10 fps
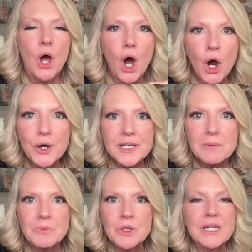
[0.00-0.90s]
our
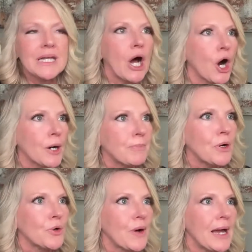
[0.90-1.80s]
community, our
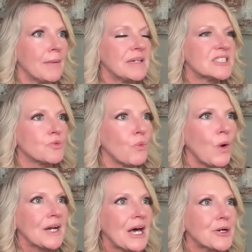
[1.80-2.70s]
program is
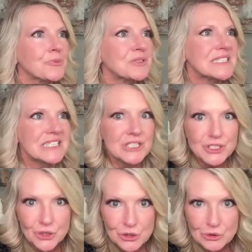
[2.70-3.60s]
100%
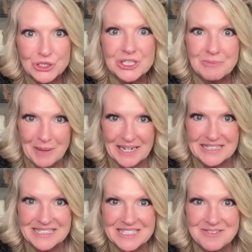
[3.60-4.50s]
solution
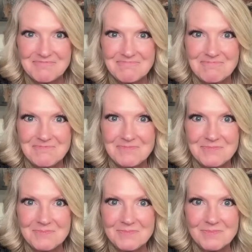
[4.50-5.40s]
based.
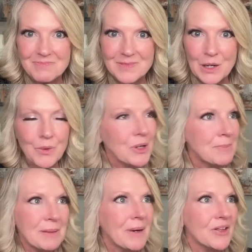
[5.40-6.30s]
What I
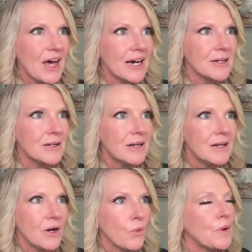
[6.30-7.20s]
mean by that?
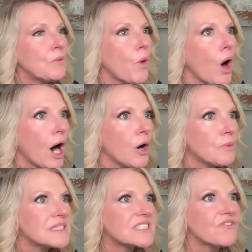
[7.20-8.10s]
We will
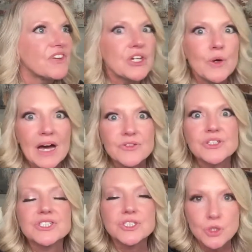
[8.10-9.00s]
always figure out
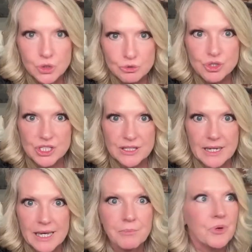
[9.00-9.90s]
the solution
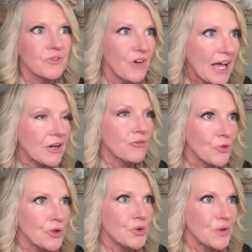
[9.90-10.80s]
and provide it
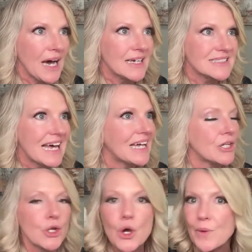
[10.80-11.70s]
for you guys at
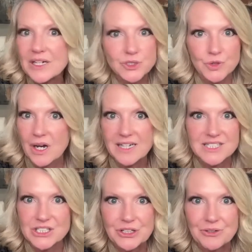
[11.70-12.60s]
no extra
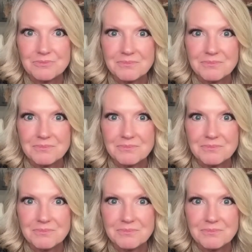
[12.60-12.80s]
cost to you.